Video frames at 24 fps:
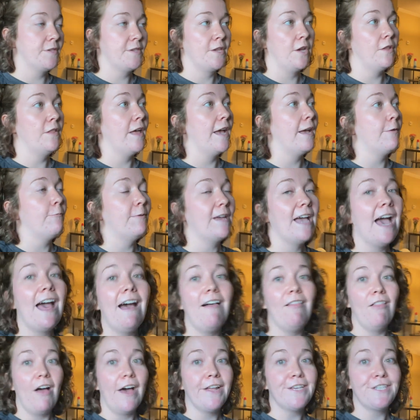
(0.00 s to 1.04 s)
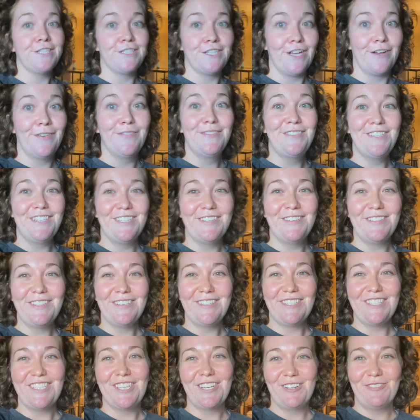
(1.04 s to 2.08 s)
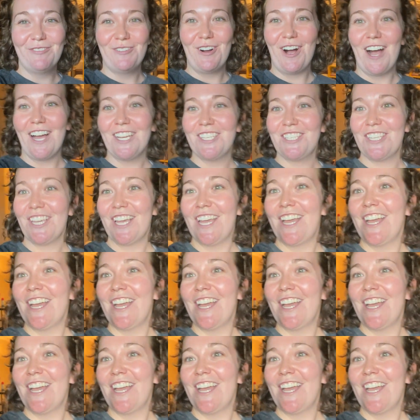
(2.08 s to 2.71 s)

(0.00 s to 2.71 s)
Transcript: So like we got a lot of stuff to, to wash.